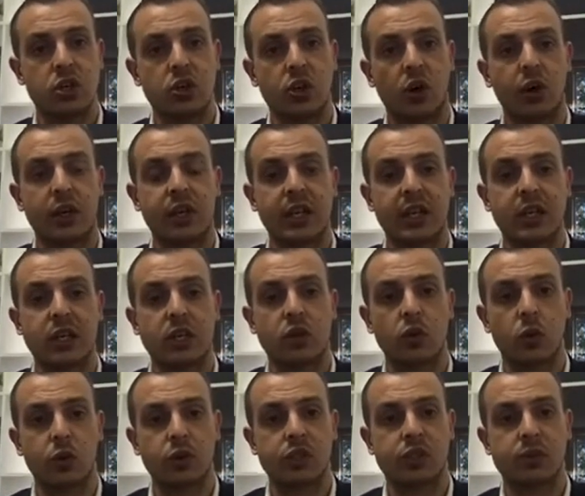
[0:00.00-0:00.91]
not in
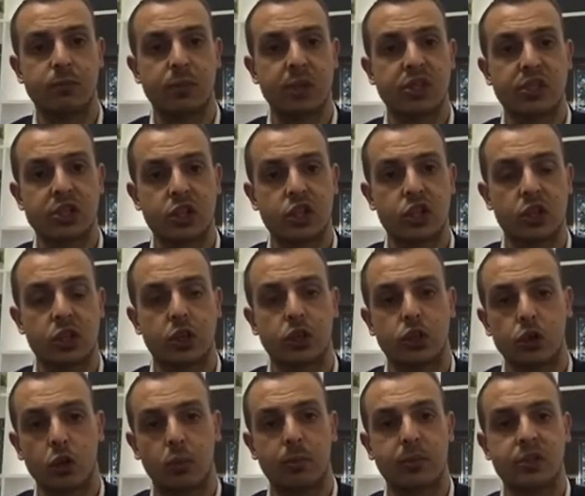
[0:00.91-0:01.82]
your position, because
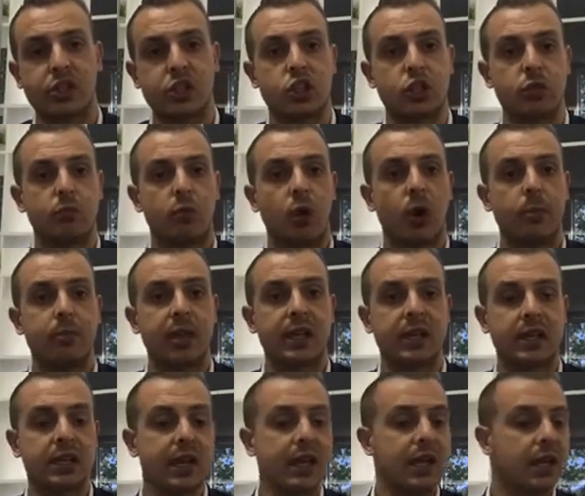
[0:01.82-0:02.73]
your position might be
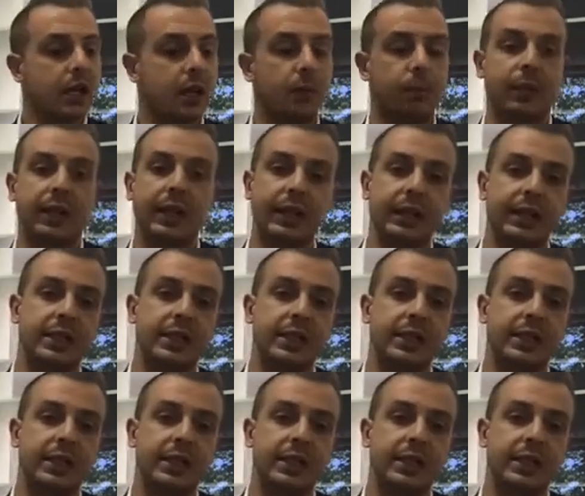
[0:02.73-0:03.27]
completely